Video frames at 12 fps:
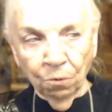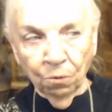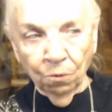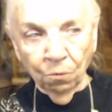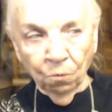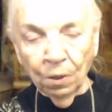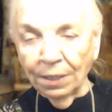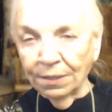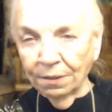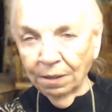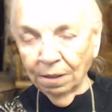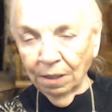what
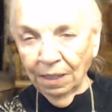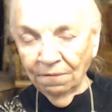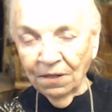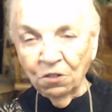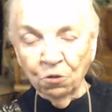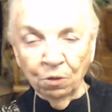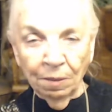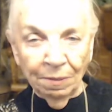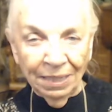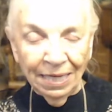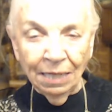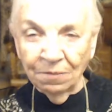eventually
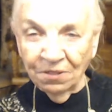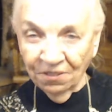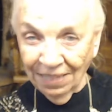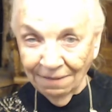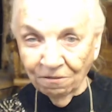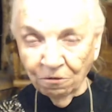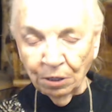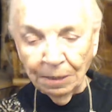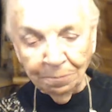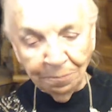became slavery